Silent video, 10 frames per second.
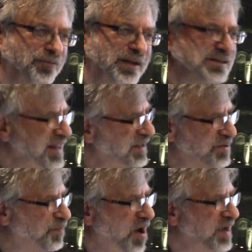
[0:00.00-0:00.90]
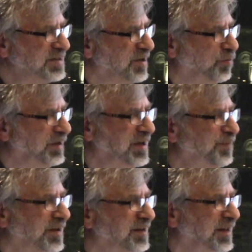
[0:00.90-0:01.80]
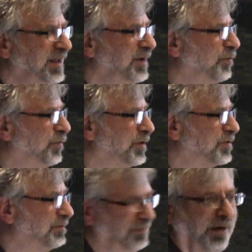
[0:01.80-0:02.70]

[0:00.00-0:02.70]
Isn't that surprising? We typically were,